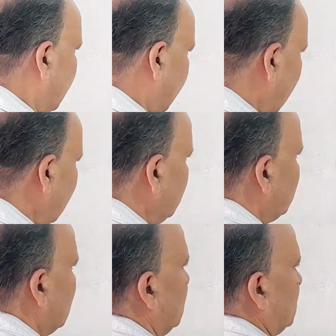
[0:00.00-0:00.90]
Again,
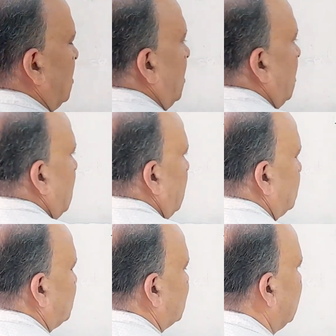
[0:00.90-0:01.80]
the
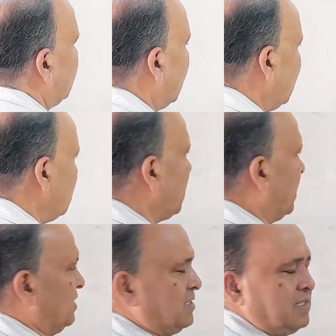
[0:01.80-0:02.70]

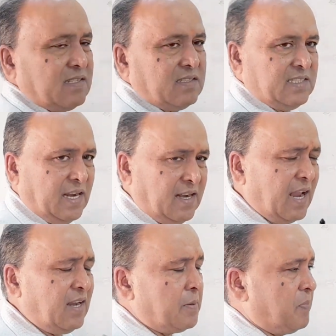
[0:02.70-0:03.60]
elements,
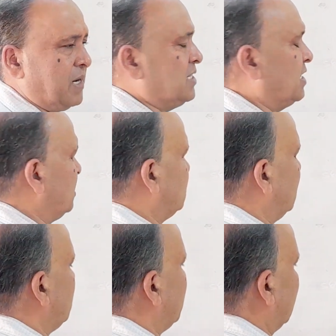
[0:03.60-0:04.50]
general
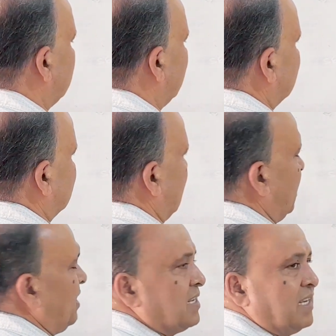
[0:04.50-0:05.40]
representation of elements
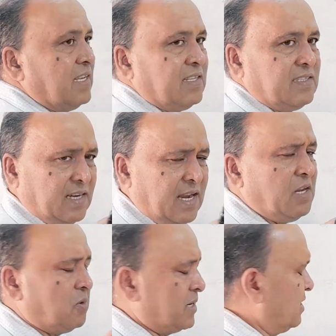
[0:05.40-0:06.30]
are,
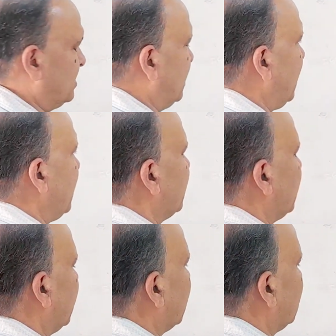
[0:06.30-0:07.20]
generally you can say
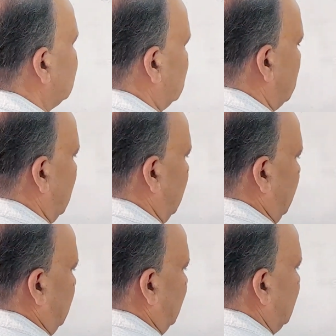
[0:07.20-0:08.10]
English small
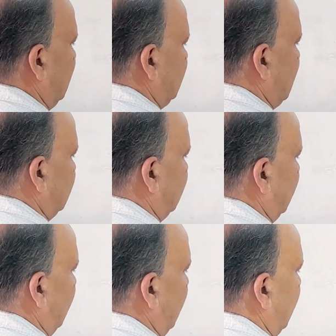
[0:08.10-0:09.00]
letter, that is
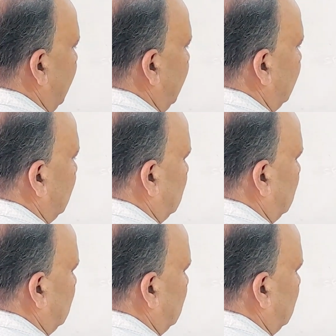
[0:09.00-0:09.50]
the A,